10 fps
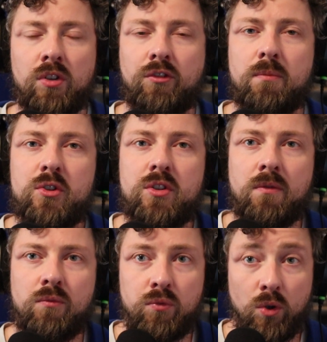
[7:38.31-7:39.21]
Not so much
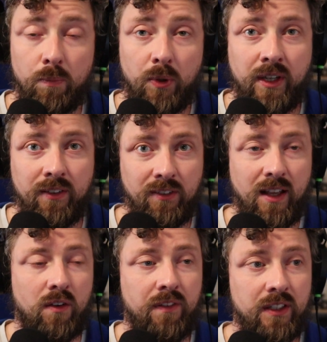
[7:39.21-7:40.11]
the rule book itself.